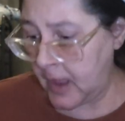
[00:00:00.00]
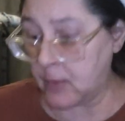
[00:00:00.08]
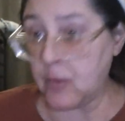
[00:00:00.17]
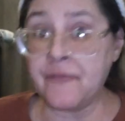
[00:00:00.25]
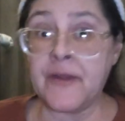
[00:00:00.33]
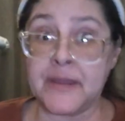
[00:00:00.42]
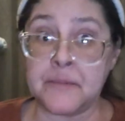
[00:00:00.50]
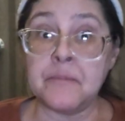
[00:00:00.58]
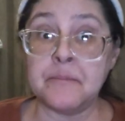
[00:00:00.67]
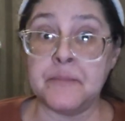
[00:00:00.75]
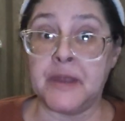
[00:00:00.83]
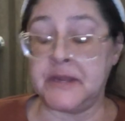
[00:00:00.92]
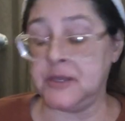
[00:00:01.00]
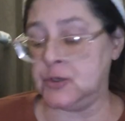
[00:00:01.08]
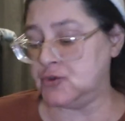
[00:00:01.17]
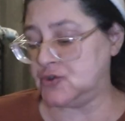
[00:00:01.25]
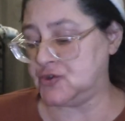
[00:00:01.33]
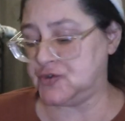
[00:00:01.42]
I will find many
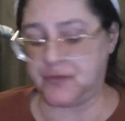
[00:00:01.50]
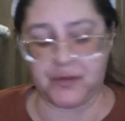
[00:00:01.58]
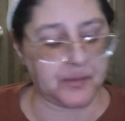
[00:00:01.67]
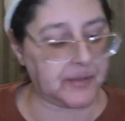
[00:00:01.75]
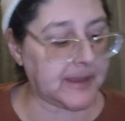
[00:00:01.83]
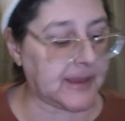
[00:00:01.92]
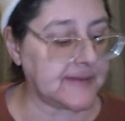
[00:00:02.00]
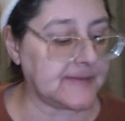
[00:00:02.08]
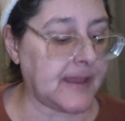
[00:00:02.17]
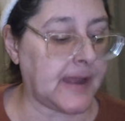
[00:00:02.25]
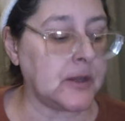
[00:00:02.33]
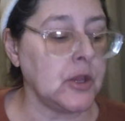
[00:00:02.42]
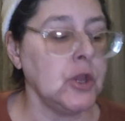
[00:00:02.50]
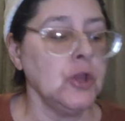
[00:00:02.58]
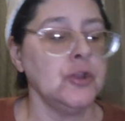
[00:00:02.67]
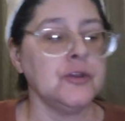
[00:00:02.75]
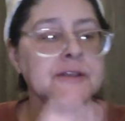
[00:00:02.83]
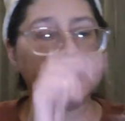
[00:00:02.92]
uses for them. Like I said,
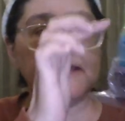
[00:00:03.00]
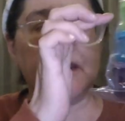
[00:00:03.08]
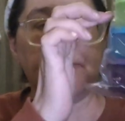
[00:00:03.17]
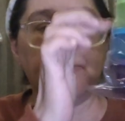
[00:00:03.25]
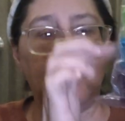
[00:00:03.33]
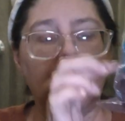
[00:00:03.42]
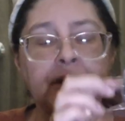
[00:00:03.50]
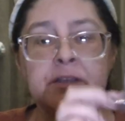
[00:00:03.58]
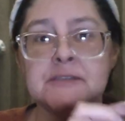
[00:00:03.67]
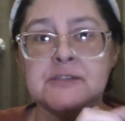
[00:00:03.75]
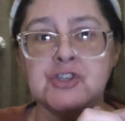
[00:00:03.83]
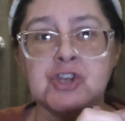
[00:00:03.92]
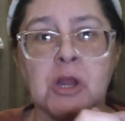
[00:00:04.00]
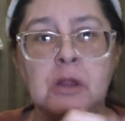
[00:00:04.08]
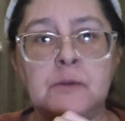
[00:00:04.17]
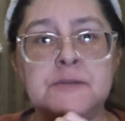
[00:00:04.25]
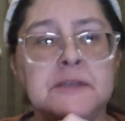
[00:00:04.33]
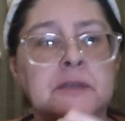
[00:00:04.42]
you can set up puddings and
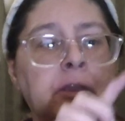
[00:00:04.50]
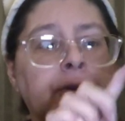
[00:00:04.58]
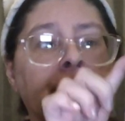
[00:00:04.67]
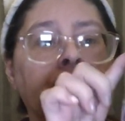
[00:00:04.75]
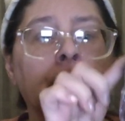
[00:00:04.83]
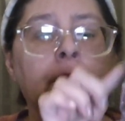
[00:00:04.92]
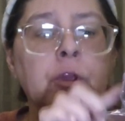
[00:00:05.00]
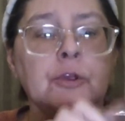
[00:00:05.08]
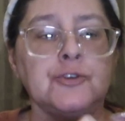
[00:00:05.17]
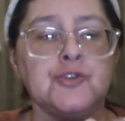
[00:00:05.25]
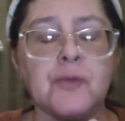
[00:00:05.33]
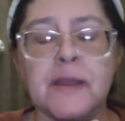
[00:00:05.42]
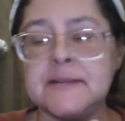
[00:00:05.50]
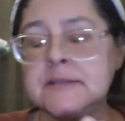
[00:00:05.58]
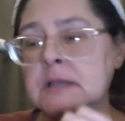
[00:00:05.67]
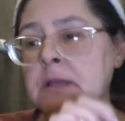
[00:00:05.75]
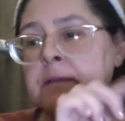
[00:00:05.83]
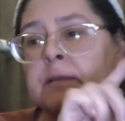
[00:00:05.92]
jellos in here,
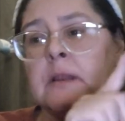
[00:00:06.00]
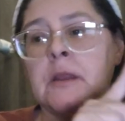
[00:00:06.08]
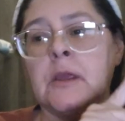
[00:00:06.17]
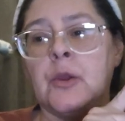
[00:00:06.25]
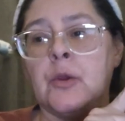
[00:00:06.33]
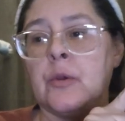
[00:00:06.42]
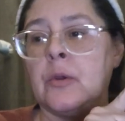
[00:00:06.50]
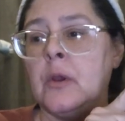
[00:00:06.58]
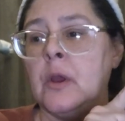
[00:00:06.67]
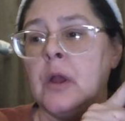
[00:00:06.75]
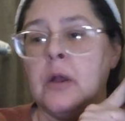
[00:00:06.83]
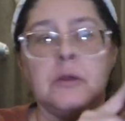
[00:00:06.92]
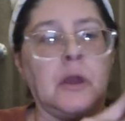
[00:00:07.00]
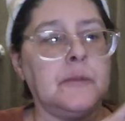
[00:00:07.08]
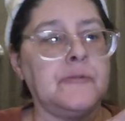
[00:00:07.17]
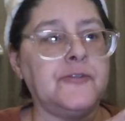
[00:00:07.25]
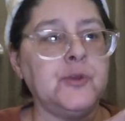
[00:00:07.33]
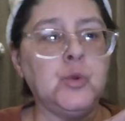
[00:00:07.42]
dressings in here, a
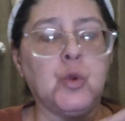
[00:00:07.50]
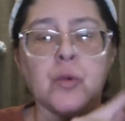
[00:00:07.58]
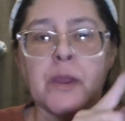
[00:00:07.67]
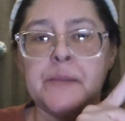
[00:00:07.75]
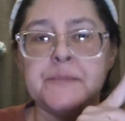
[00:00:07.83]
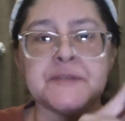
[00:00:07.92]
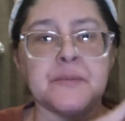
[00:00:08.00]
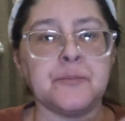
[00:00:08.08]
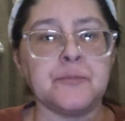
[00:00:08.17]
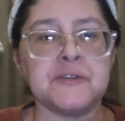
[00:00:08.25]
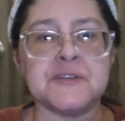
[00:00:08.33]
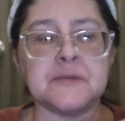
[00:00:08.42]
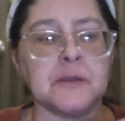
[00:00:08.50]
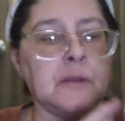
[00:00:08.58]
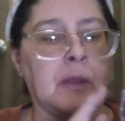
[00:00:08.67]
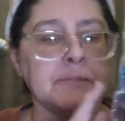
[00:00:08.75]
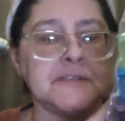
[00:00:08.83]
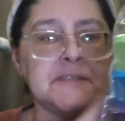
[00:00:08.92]
few grapes, some
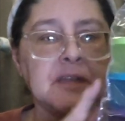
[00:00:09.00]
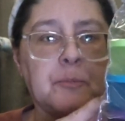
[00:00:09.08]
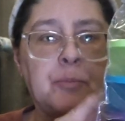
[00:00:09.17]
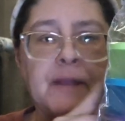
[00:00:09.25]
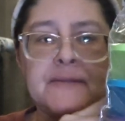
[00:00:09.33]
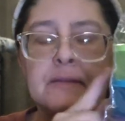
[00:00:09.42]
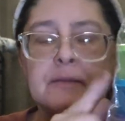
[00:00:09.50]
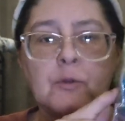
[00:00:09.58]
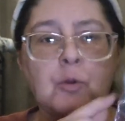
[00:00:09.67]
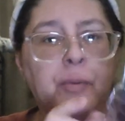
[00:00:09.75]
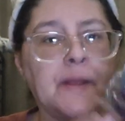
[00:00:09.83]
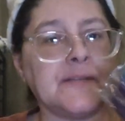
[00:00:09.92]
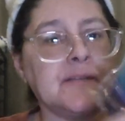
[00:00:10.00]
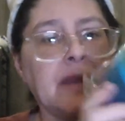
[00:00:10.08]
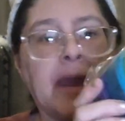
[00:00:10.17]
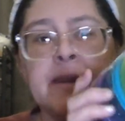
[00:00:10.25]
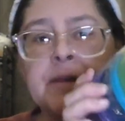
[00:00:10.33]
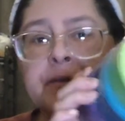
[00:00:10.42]
stick pretzels, little pretzels,
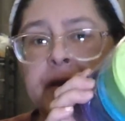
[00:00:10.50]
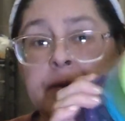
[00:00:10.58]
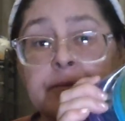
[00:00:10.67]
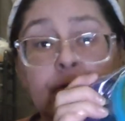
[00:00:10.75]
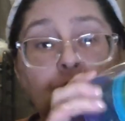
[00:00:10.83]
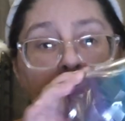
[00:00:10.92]
anything